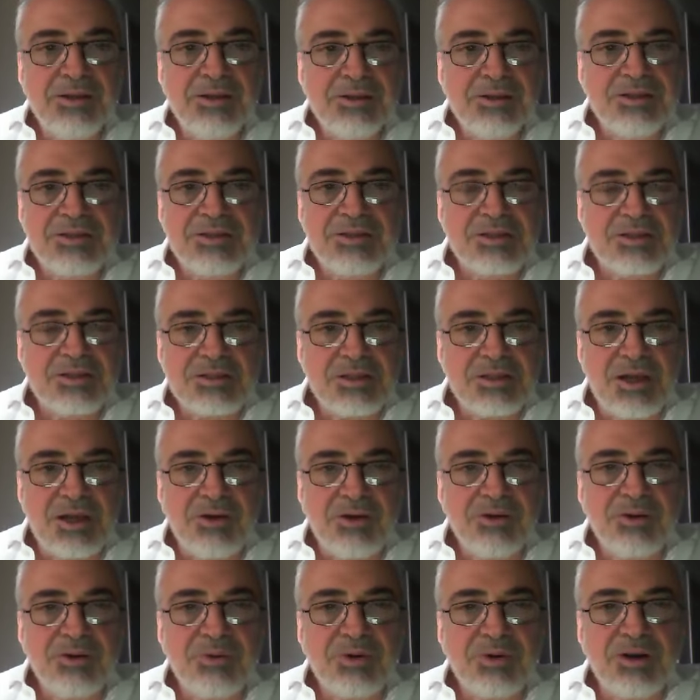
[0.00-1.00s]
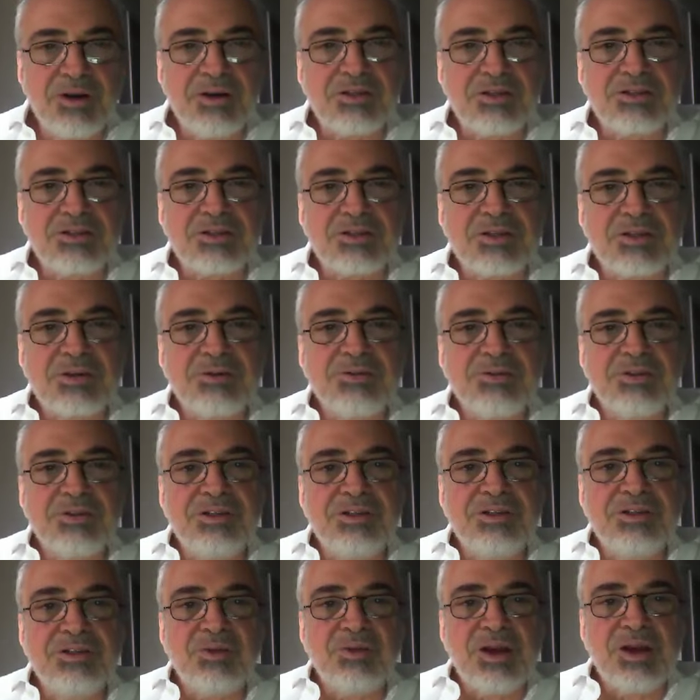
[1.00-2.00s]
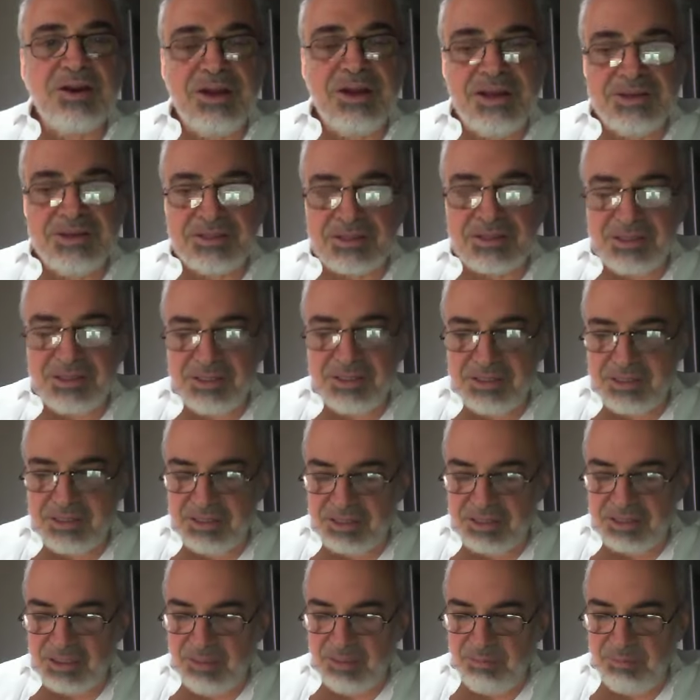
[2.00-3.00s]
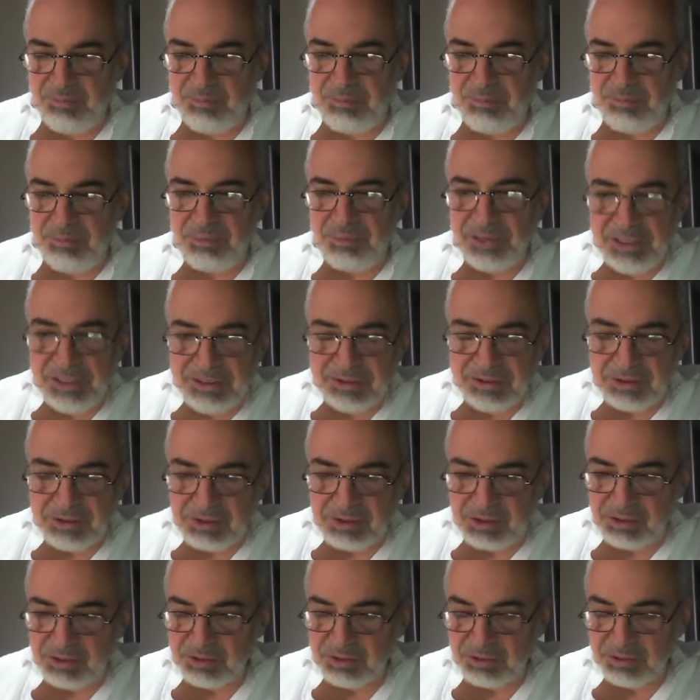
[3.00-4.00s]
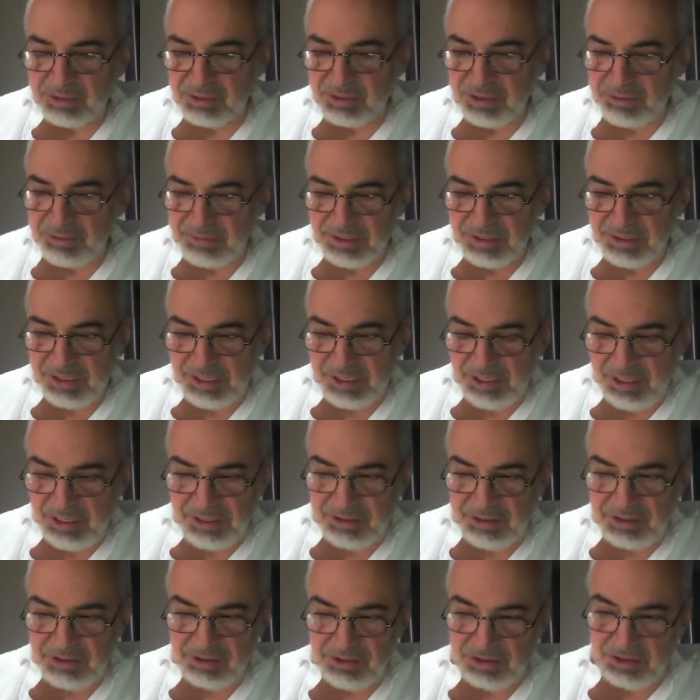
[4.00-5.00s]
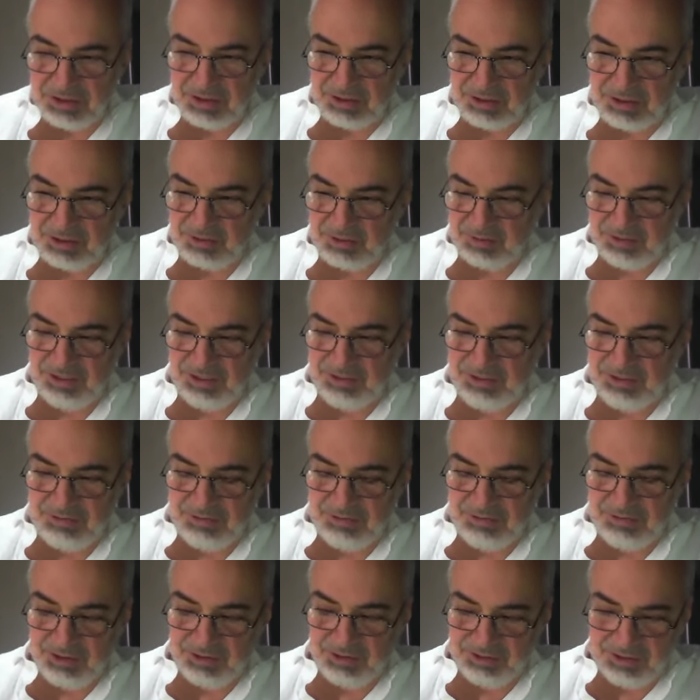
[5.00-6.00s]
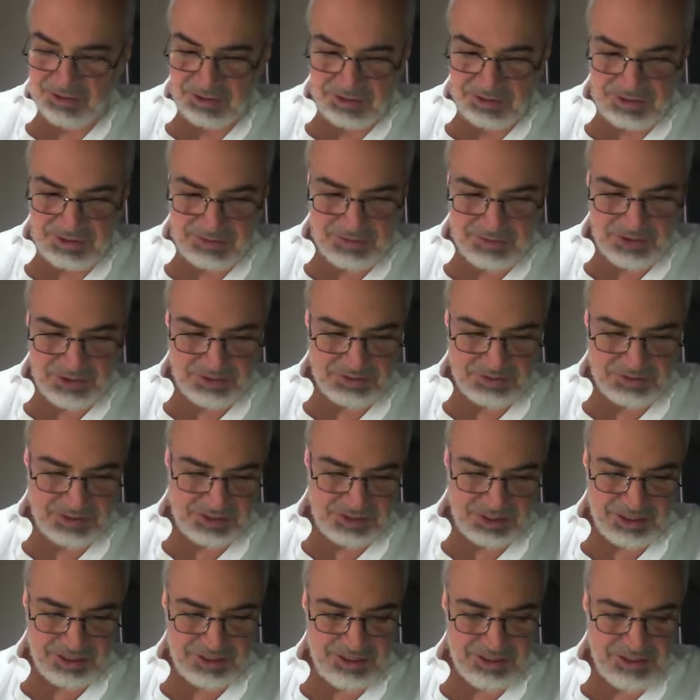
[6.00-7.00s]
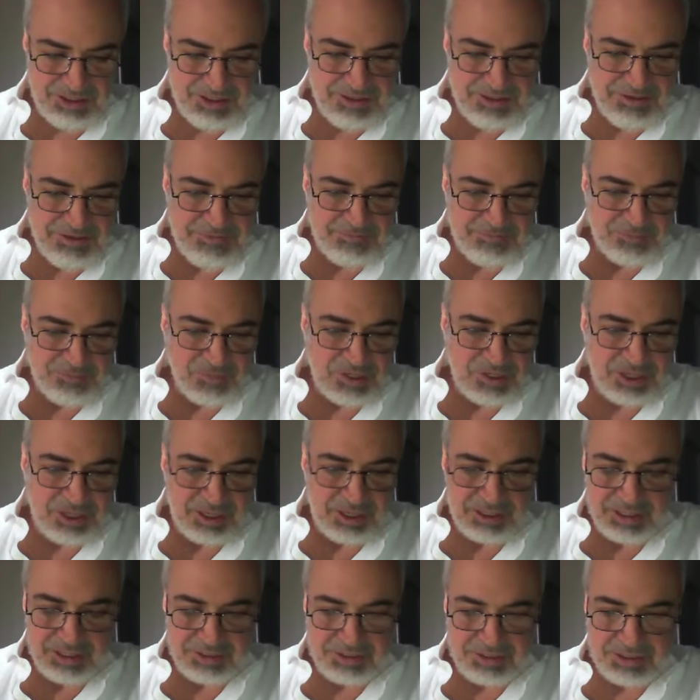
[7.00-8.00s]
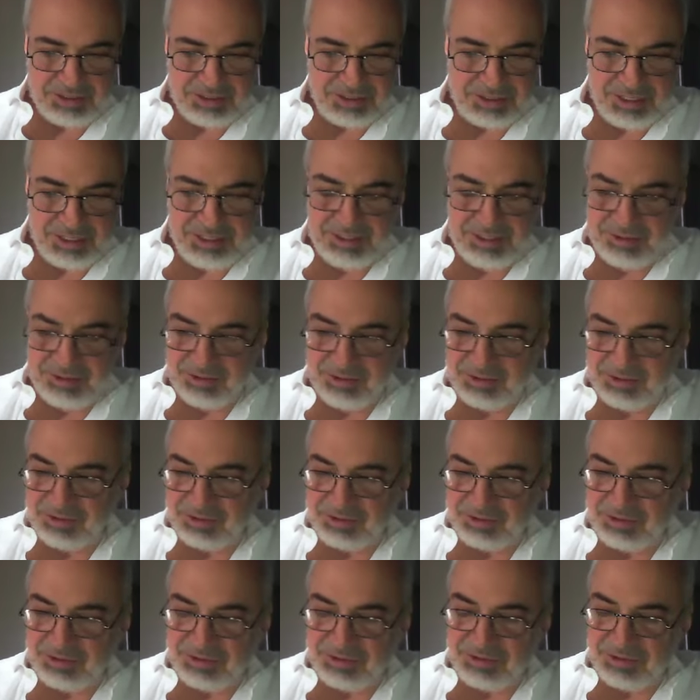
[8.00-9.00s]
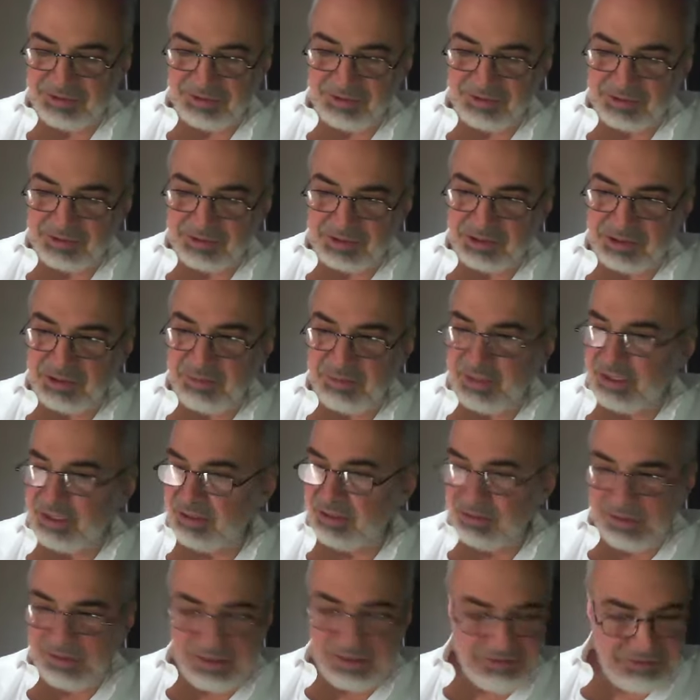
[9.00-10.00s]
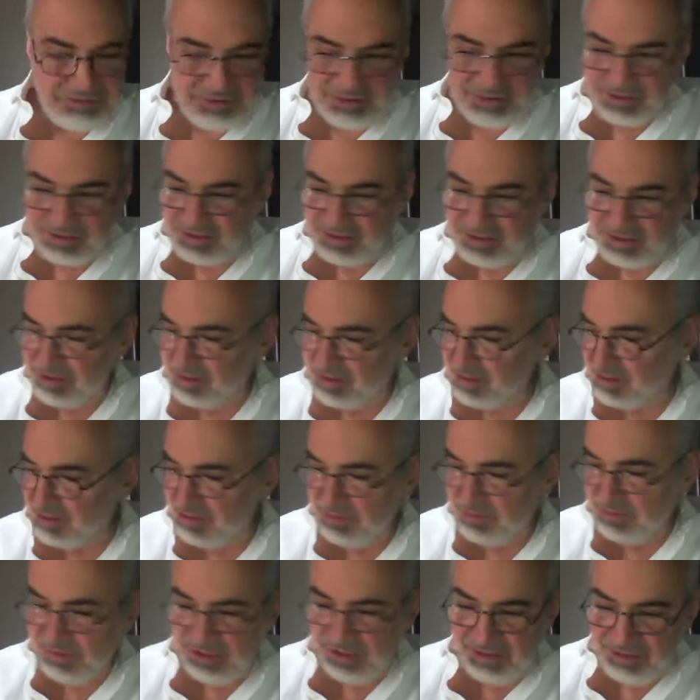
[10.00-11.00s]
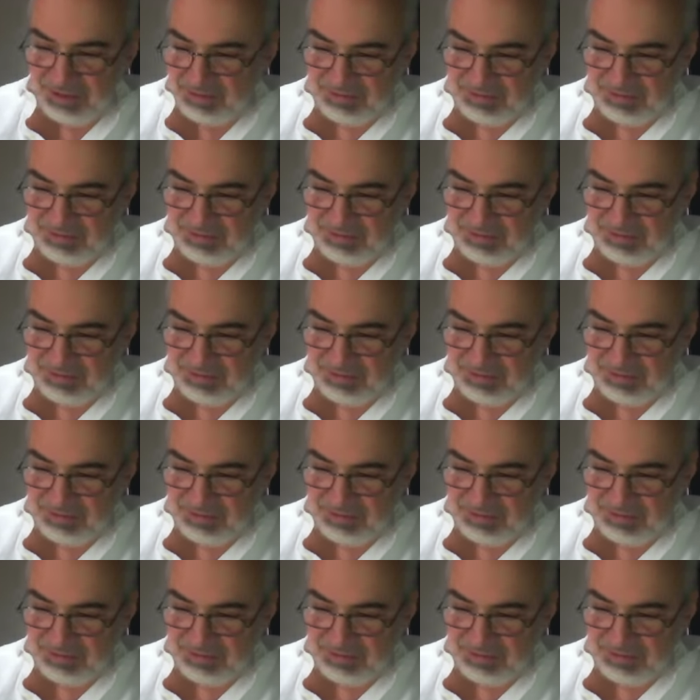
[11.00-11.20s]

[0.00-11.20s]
This isn't how it works. So whereas it's a brilliant tool, I mean, I use it to read long documents, which I can't understand, or there's too many references and too many